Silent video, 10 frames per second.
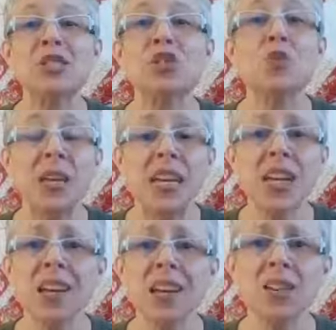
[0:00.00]

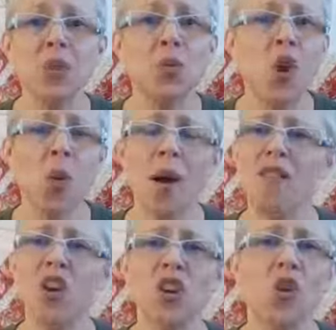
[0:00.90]
tree you know of
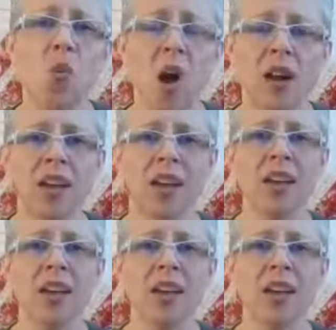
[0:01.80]
on your walk